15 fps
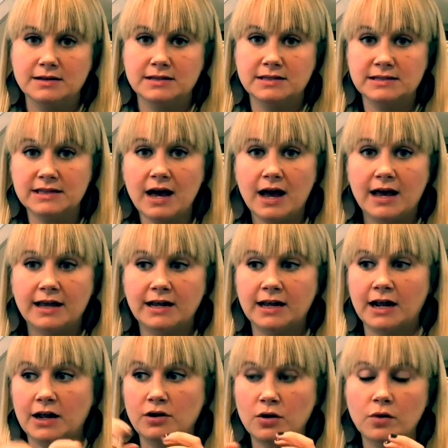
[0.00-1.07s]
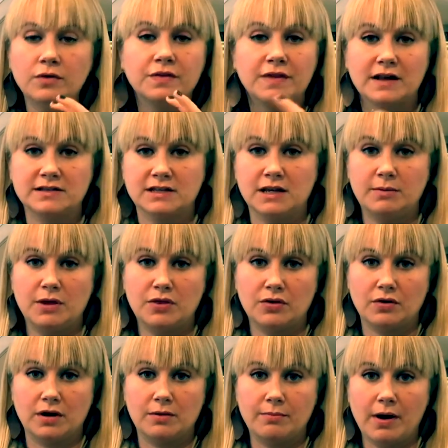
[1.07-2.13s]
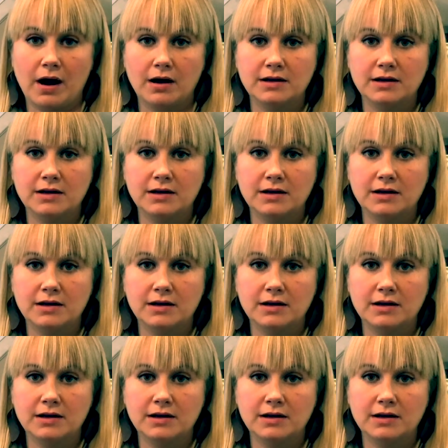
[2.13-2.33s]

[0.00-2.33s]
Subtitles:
son and I know that that's gonna be $30,